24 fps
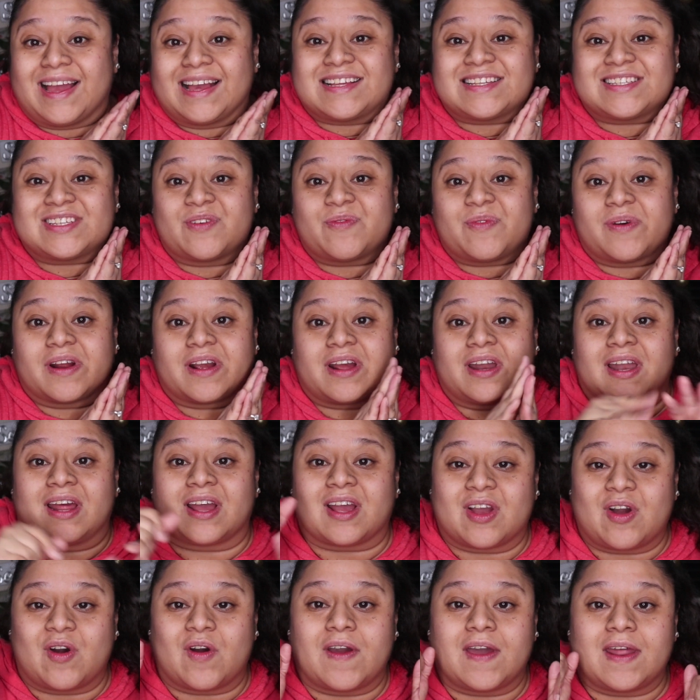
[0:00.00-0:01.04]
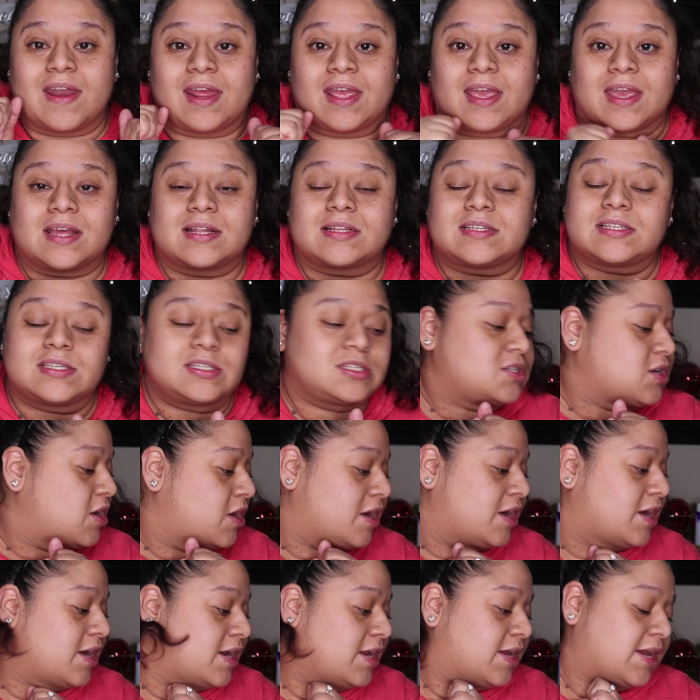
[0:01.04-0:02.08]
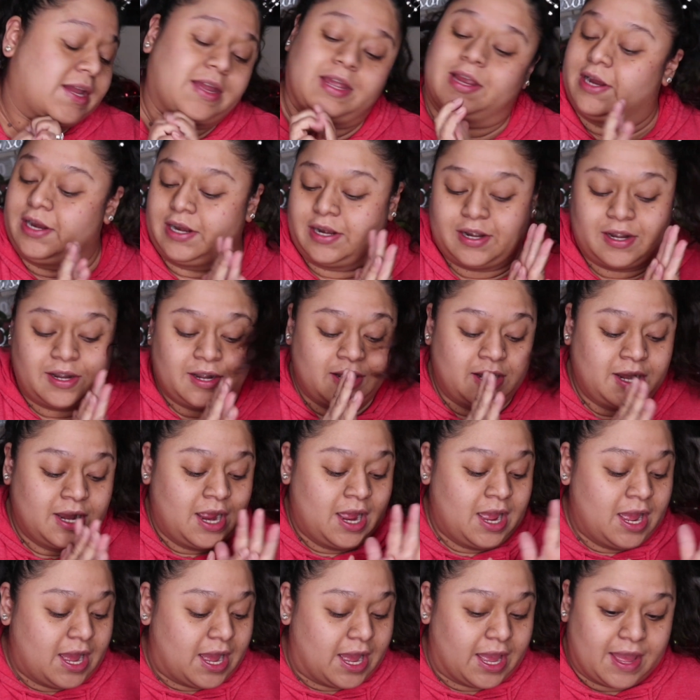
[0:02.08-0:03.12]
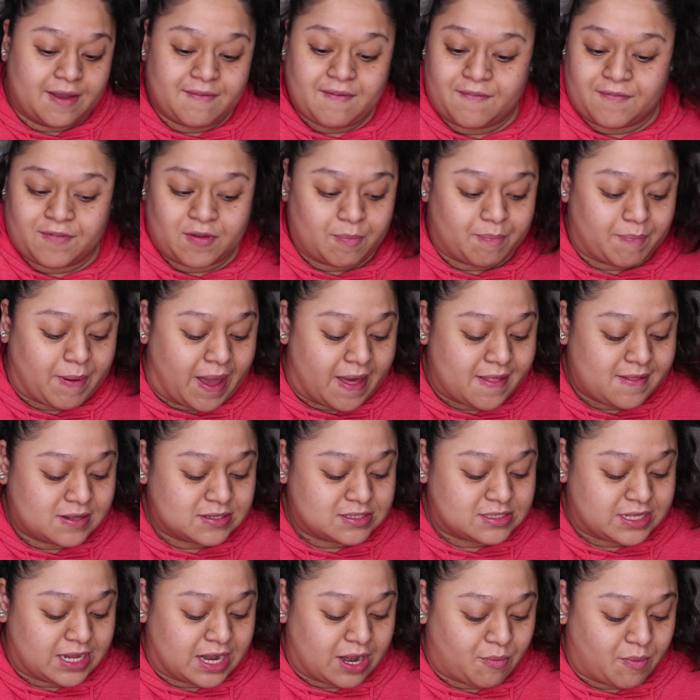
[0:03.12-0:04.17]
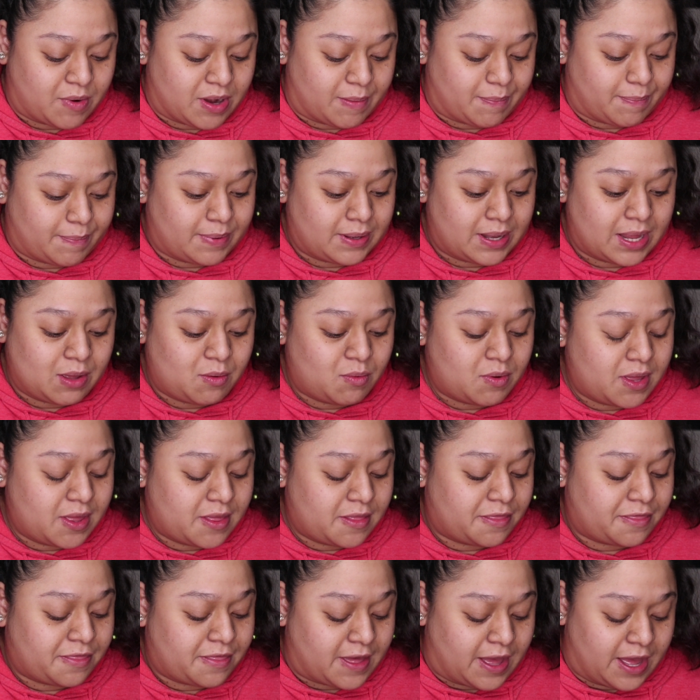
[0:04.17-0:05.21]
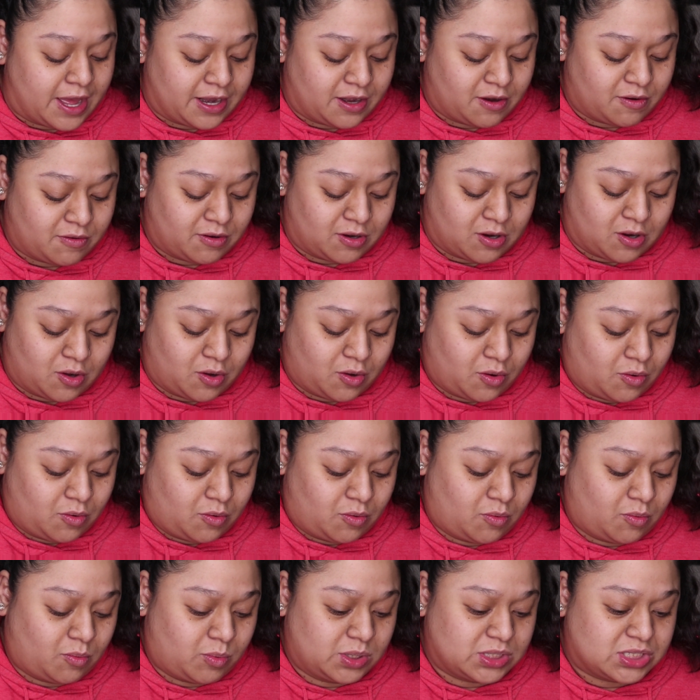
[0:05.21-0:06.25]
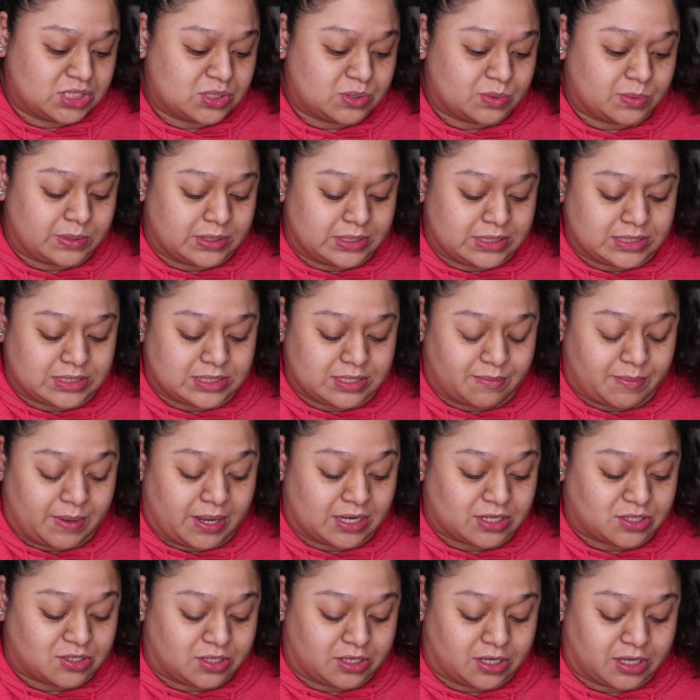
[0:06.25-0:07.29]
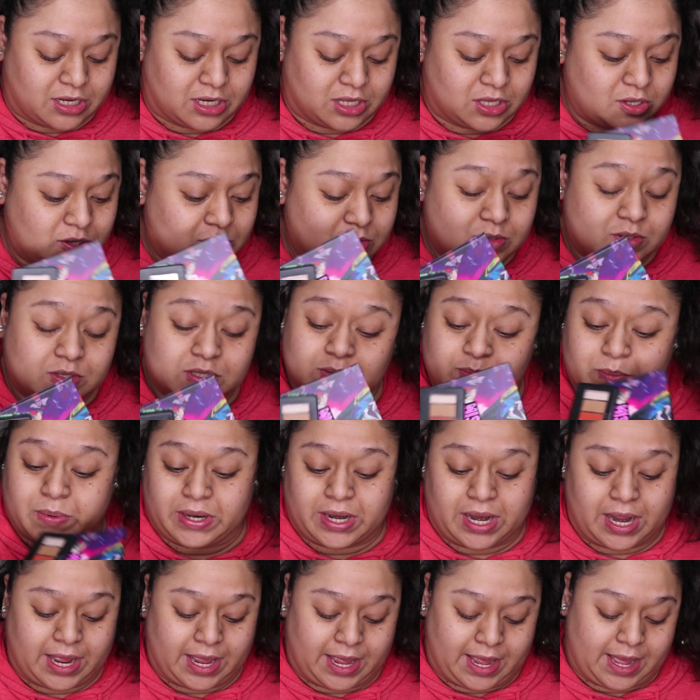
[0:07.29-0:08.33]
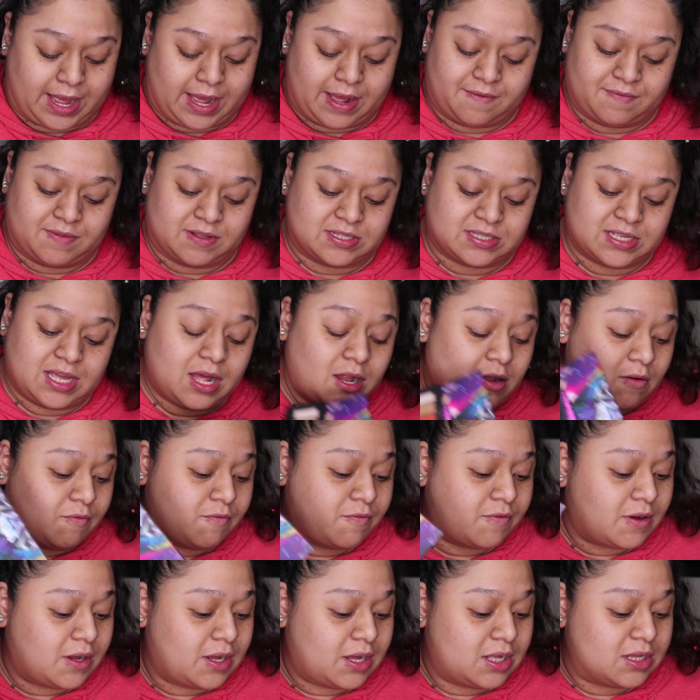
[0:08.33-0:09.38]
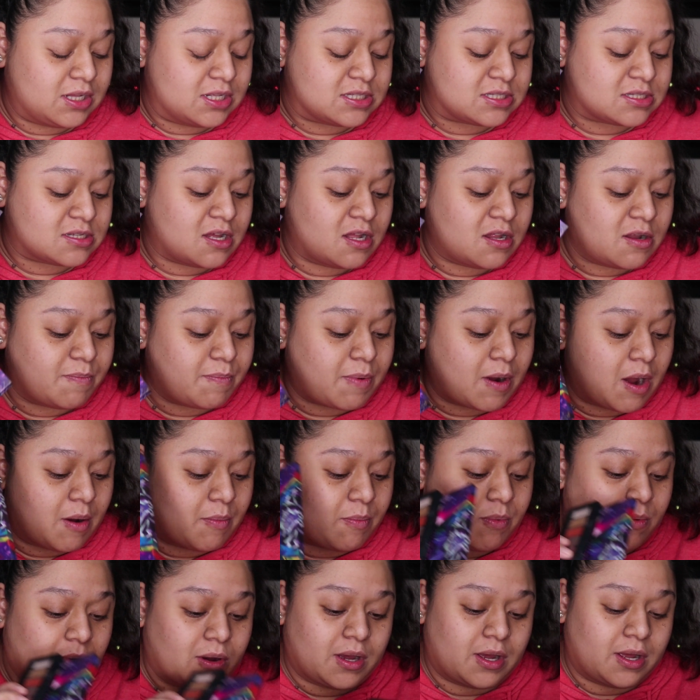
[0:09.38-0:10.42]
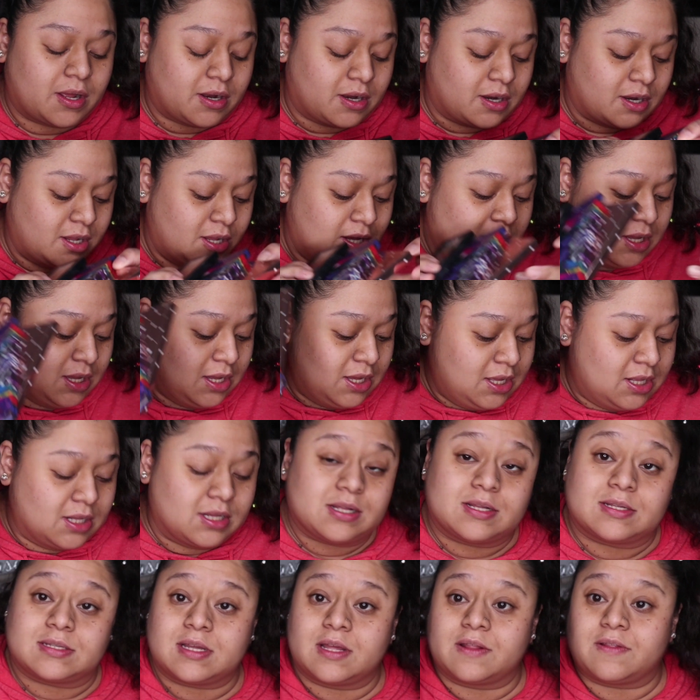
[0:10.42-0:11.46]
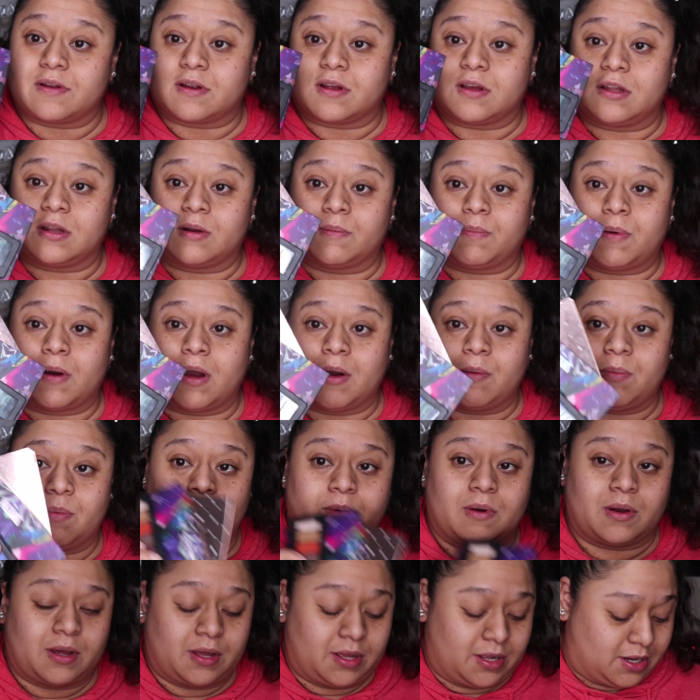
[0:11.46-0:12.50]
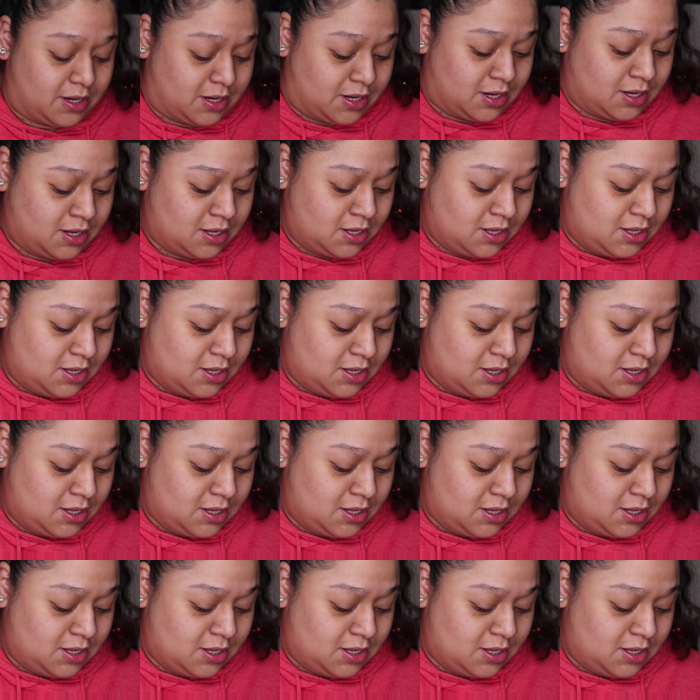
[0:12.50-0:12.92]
guys, so we're gonna go ahead and get started here. I have a few palettes that I wanna play with. I don't know which ones I'm actually gonna use, but I have this e.l.f. one, this ColourPop one, this other ColourPop one,